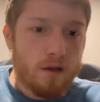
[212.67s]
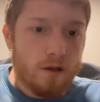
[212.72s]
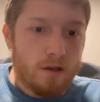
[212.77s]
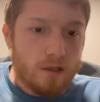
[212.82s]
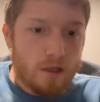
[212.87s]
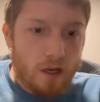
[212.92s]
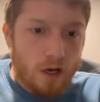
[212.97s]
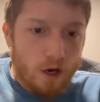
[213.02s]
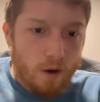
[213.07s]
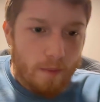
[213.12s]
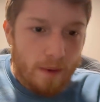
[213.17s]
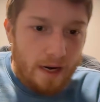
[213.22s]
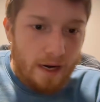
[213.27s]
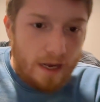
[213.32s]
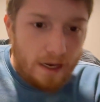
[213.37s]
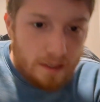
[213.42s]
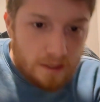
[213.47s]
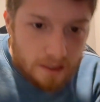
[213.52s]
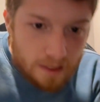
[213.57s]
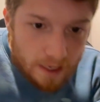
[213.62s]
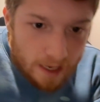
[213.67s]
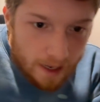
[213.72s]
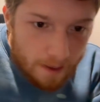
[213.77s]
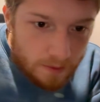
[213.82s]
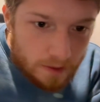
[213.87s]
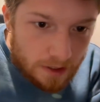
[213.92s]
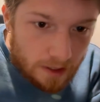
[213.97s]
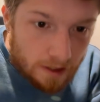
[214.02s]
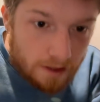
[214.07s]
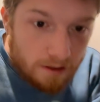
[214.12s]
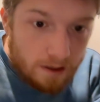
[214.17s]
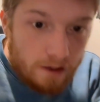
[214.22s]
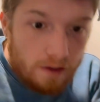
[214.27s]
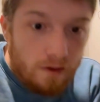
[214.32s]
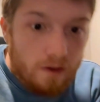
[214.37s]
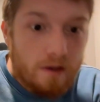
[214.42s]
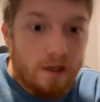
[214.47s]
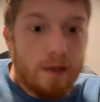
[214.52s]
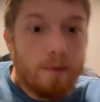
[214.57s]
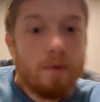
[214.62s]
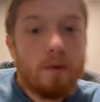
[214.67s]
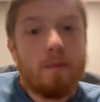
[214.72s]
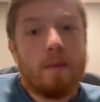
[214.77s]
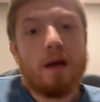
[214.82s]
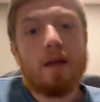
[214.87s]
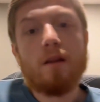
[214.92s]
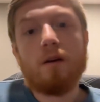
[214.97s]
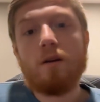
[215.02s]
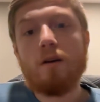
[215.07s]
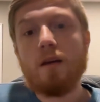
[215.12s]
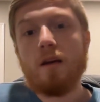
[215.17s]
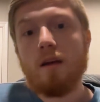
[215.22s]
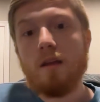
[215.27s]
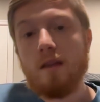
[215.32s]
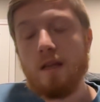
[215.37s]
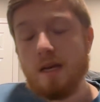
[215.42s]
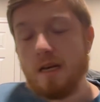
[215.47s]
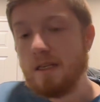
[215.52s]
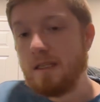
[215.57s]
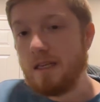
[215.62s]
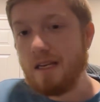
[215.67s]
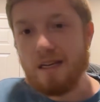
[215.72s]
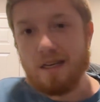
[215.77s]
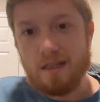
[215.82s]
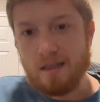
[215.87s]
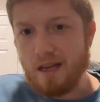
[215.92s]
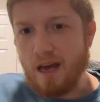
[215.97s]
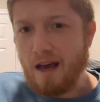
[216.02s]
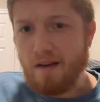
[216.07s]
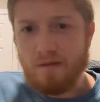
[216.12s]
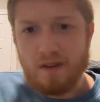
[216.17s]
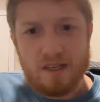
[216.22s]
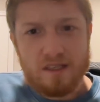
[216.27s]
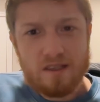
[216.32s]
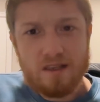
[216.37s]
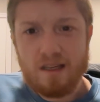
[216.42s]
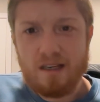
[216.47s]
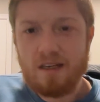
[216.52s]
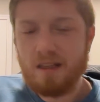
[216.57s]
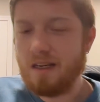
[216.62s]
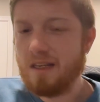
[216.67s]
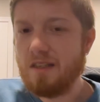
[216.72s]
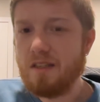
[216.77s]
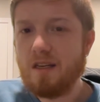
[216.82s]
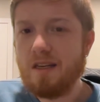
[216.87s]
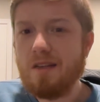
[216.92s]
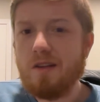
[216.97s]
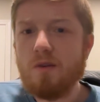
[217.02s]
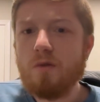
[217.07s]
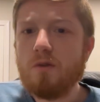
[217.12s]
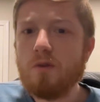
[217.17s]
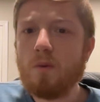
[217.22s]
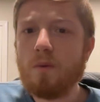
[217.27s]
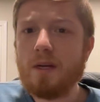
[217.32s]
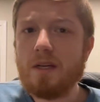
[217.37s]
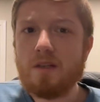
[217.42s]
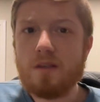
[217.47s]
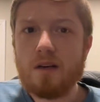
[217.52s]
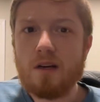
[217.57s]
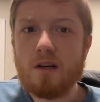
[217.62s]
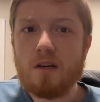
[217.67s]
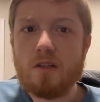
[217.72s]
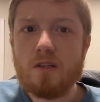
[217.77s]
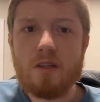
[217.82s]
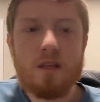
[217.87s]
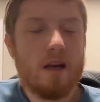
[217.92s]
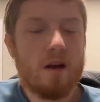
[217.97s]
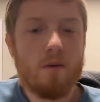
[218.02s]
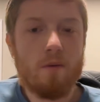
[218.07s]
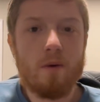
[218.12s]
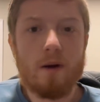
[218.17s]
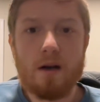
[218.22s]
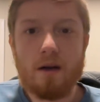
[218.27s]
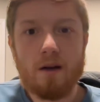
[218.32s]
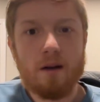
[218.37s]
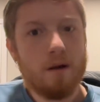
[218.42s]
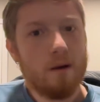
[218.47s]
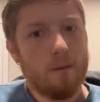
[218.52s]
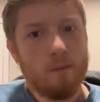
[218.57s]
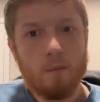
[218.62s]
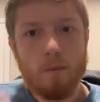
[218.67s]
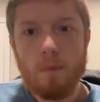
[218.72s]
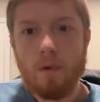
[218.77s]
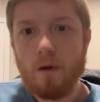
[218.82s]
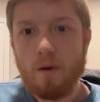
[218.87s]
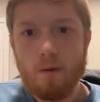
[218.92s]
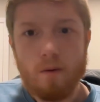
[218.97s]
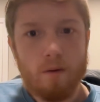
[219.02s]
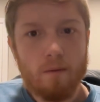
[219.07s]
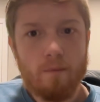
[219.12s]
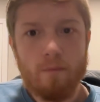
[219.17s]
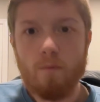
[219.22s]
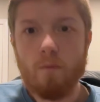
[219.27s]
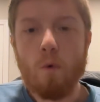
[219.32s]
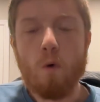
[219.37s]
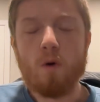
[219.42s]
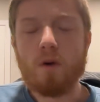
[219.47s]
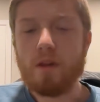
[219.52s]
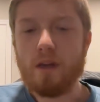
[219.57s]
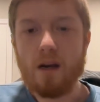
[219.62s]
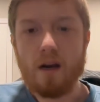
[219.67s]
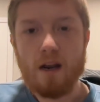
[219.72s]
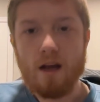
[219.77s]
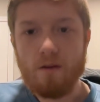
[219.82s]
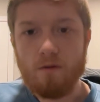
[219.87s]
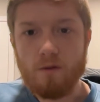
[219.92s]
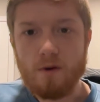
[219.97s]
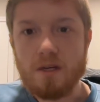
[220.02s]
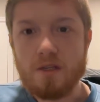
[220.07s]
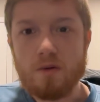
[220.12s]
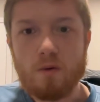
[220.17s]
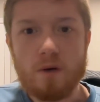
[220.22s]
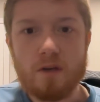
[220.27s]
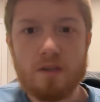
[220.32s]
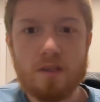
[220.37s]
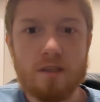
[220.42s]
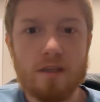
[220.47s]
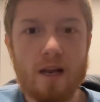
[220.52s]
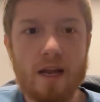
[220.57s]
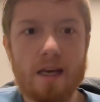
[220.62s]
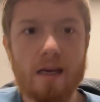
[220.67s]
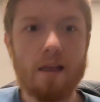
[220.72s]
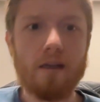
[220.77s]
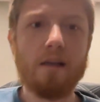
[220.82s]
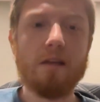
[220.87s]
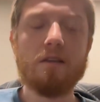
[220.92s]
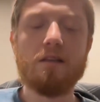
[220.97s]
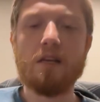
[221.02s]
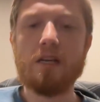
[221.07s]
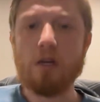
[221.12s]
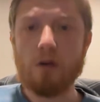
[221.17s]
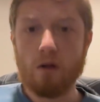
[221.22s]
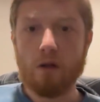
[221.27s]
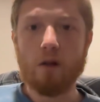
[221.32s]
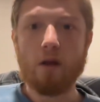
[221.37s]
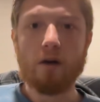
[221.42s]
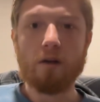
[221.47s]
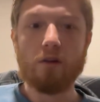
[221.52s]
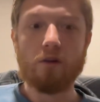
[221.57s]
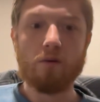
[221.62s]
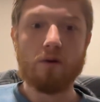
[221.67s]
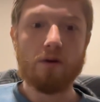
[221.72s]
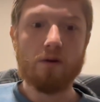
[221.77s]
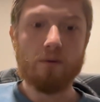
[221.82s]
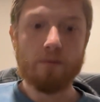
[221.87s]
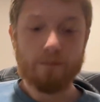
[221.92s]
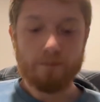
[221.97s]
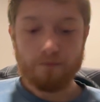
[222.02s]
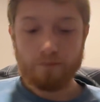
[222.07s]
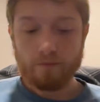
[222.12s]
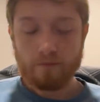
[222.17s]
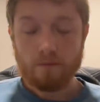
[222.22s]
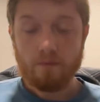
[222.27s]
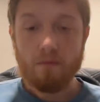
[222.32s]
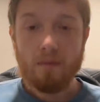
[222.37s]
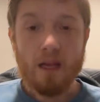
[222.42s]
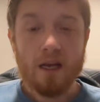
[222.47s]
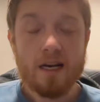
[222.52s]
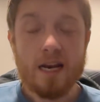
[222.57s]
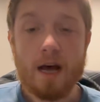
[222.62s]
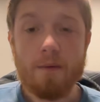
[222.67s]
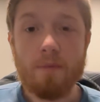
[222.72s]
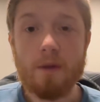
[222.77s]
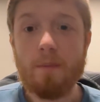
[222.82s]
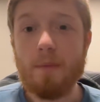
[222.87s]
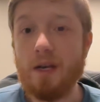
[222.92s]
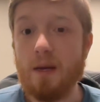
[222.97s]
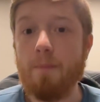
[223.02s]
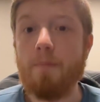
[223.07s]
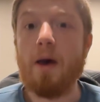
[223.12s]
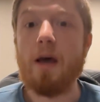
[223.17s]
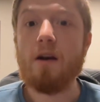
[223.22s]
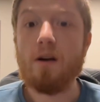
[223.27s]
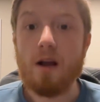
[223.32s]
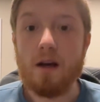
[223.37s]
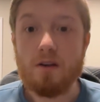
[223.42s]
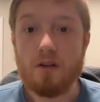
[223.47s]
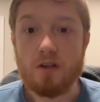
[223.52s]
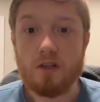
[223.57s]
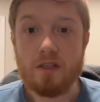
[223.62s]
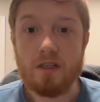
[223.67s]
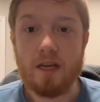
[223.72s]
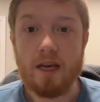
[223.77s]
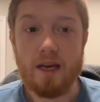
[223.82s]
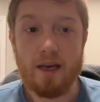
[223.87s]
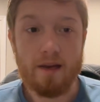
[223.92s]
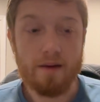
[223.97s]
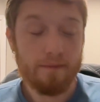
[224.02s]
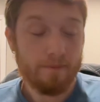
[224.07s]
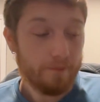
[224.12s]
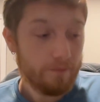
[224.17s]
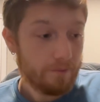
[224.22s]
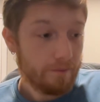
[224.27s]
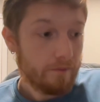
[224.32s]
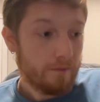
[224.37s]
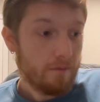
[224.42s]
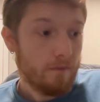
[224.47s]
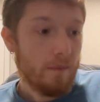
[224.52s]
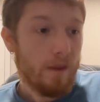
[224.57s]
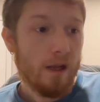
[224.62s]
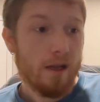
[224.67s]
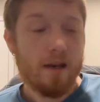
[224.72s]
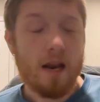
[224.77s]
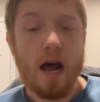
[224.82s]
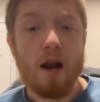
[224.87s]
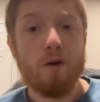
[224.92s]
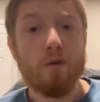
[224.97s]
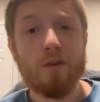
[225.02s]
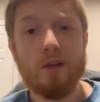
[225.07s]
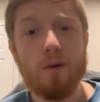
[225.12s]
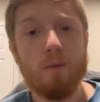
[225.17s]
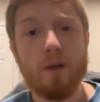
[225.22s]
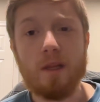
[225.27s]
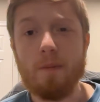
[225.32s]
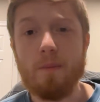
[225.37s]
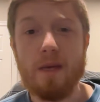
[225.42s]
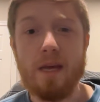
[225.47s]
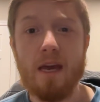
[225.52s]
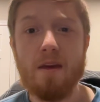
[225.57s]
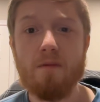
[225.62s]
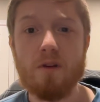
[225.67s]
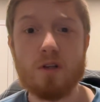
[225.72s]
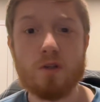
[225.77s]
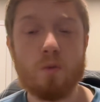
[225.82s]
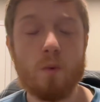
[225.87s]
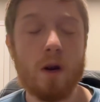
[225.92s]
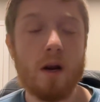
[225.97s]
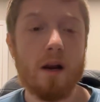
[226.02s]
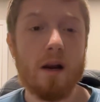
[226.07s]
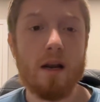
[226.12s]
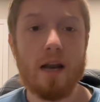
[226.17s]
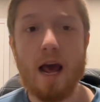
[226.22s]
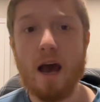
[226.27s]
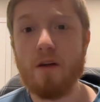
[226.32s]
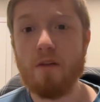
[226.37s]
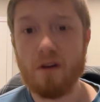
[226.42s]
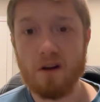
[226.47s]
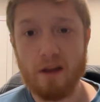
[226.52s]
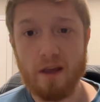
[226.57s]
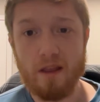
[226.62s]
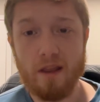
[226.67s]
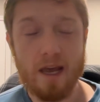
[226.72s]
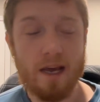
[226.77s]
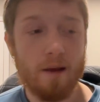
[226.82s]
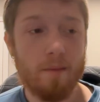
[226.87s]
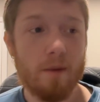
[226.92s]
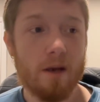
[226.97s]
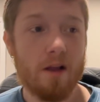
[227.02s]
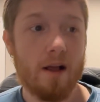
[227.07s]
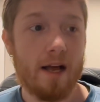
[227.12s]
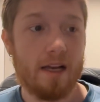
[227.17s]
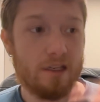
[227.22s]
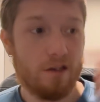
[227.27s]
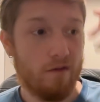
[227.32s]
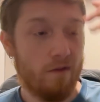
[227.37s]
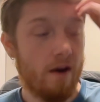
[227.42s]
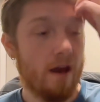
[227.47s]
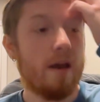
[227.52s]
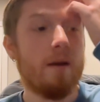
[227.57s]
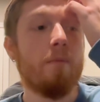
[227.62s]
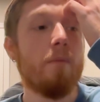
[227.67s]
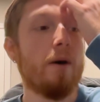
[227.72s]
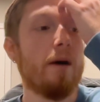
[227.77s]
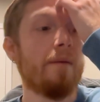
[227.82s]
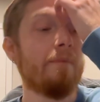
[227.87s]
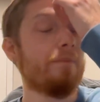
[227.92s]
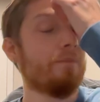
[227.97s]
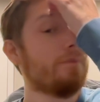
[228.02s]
So my next steps to continue to deepen my learning in this is obviously to continue to research. There were more than enough resources that I could continue to look through and helping me to better understand not only what the behaviors were and how they can be classified, but